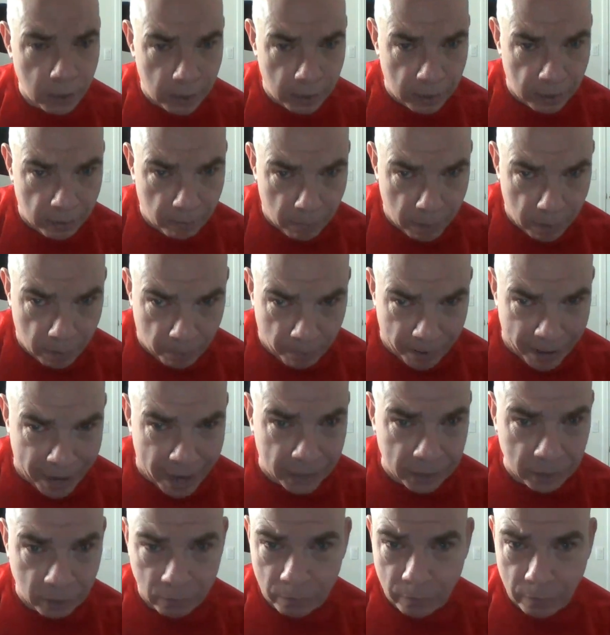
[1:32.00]
a
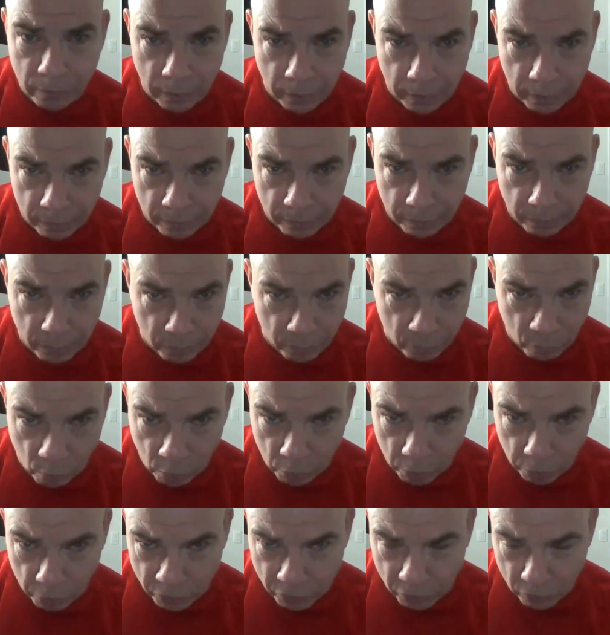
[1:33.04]
panel,
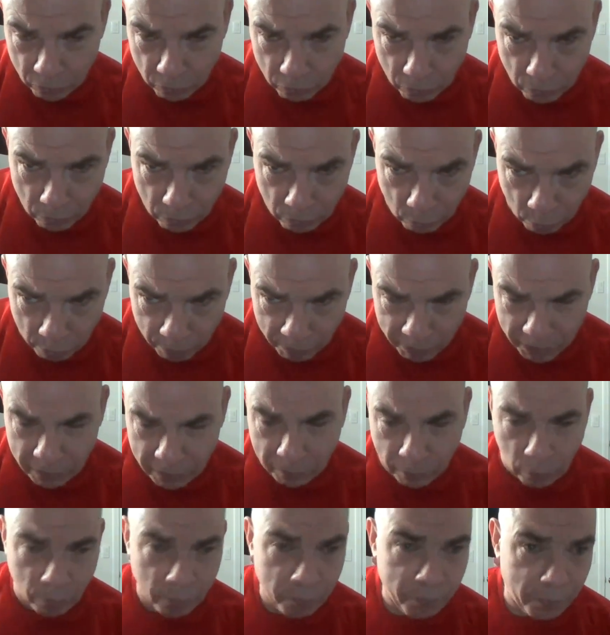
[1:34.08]
1 or 2 more
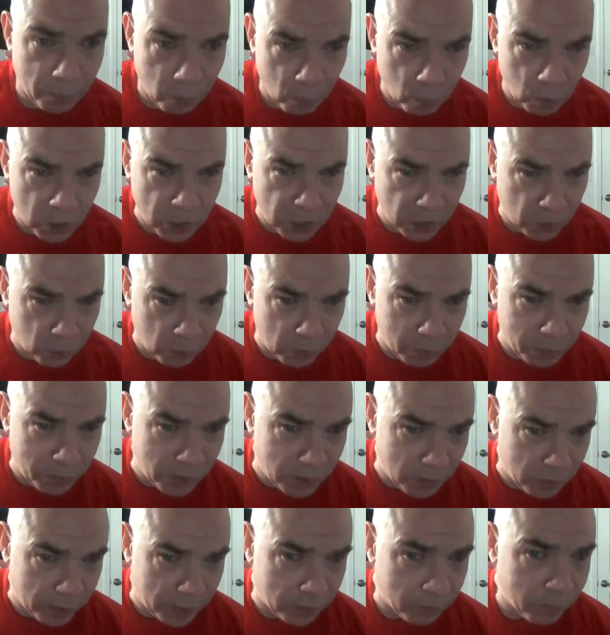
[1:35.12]
people, which I will be
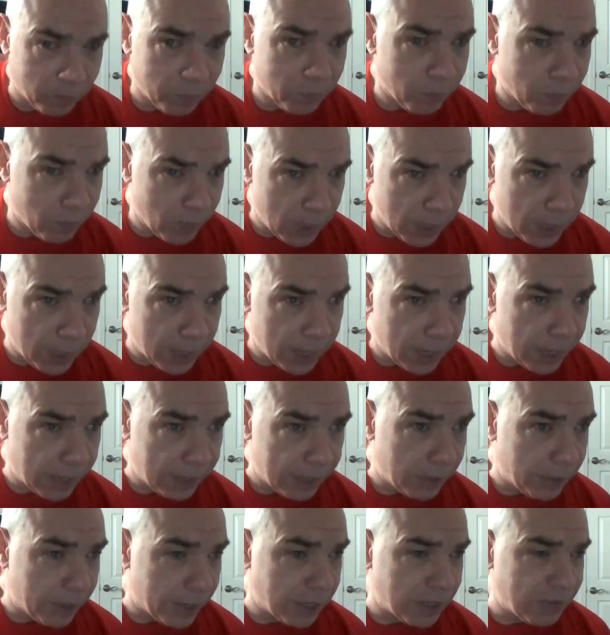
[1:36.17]
doing in
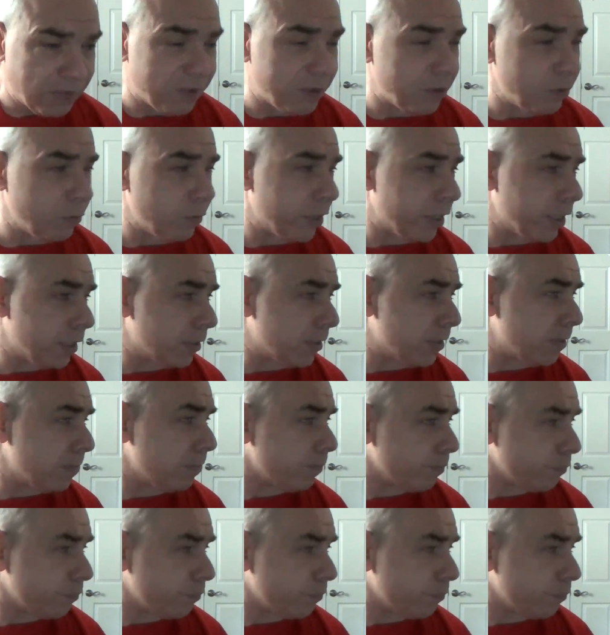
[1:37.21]
the next few weeks